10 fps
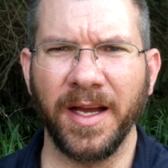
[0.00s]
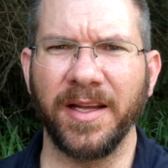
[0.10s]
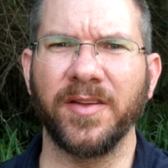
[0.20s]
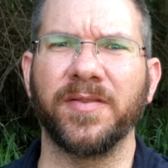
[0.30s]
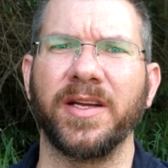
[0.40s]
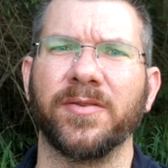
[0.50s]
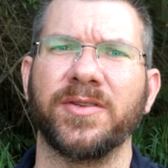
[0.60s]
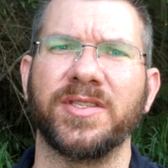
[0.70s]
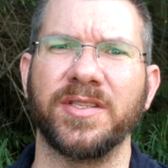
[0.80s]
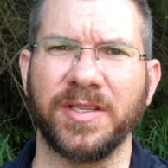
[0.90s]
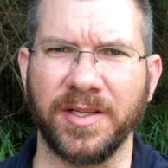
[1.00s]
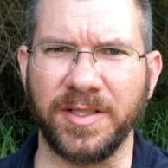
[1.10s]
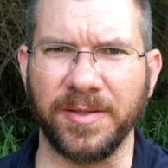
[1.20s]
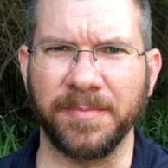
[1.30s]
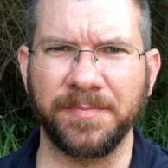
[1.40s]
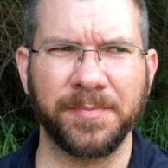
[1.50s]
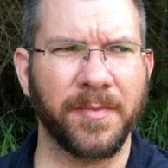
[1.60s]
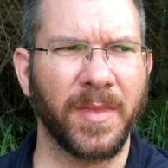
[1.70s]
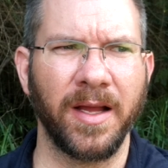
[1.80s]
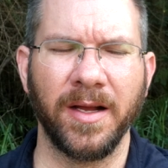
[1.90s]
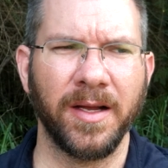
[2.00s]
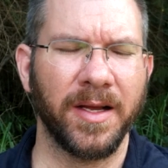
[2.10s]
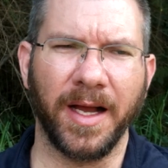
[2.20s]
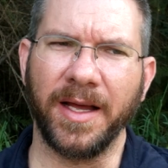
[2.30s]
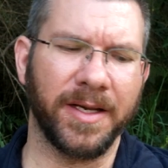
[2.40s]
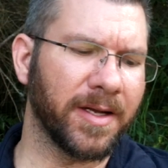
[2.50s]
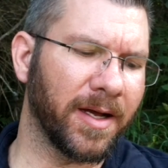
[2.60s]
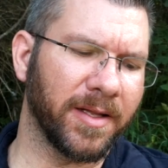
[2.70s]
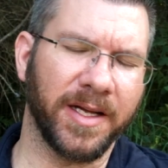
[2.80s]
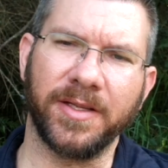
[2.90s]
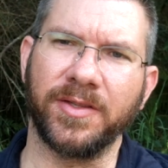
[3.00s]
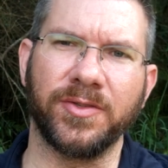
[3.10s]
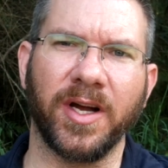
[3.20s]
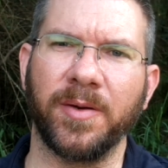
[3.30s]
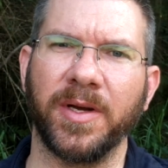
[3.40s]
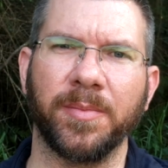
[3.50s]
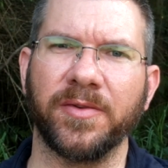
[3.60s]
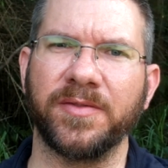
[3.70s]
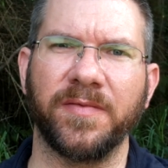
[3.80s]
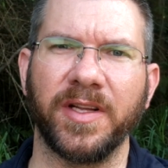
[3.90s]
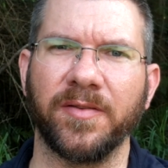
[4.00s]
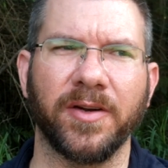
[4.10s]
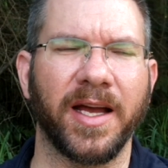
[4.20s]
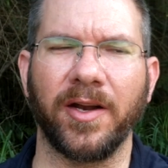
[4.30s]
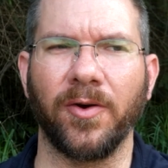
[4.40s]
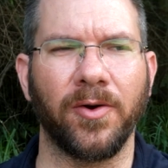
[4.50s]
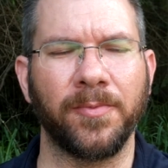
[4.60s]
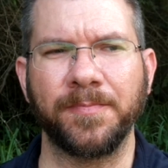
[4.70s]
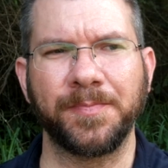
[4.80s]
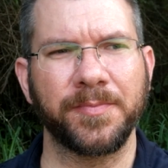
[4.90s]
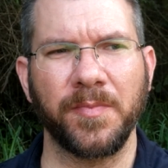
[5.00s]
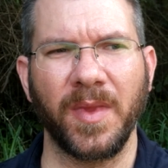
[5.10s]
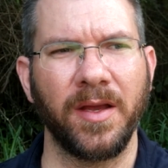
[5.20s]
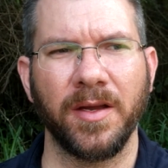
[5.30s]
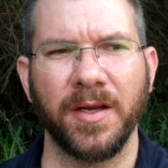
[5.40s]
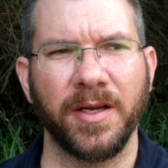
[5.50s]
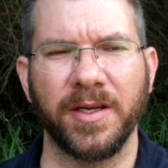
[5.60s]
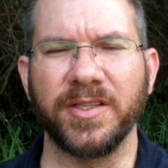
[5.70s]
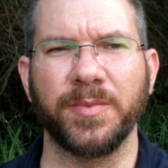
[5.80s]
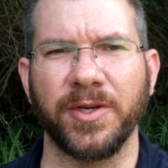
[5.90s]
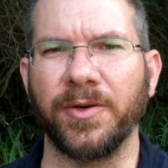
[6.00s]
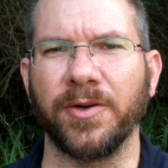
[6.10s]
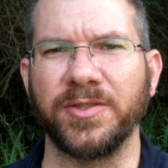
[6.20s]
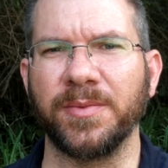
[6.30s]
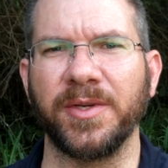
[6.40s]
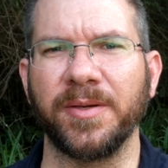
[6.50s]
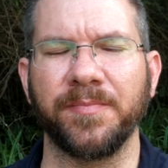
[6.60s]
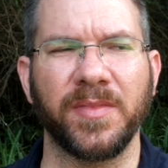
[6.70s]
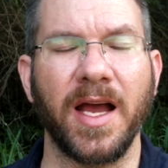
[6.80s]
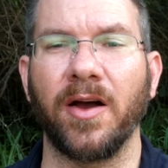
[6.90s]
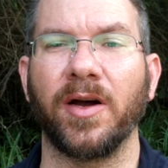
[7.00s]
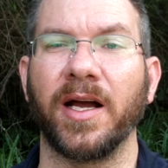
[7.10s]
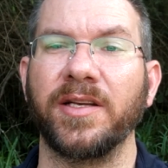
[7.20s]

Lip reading: And the flavor is disgusting. I did not like dried pepper flavor at all. It's pretty gross to me. Now,